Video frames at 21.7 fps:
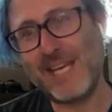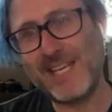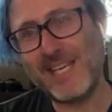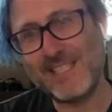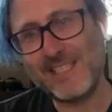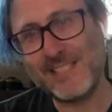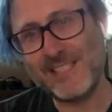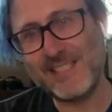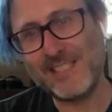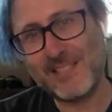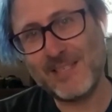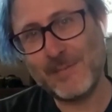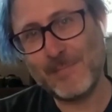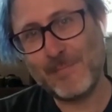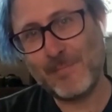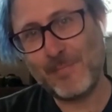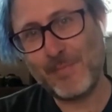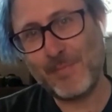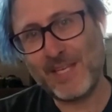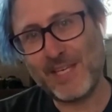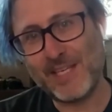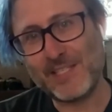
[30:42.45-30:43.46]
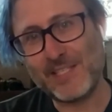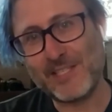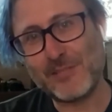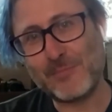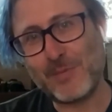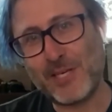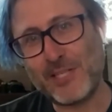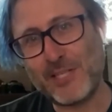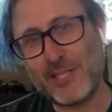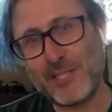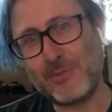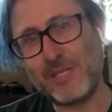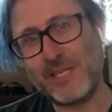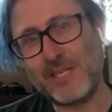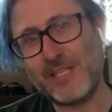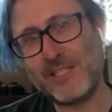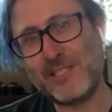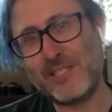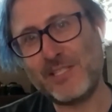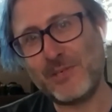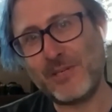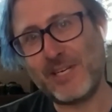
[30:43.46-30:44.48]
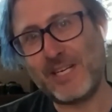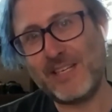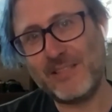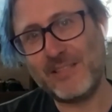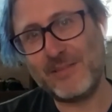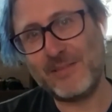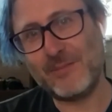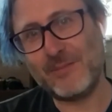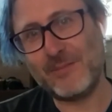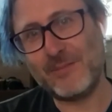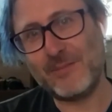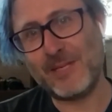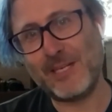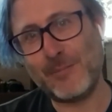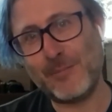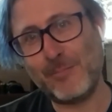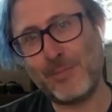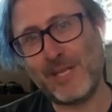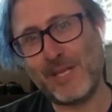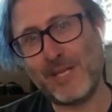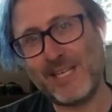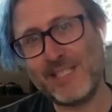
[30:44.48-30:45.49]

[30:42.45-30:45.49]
A place is a space with a history, right?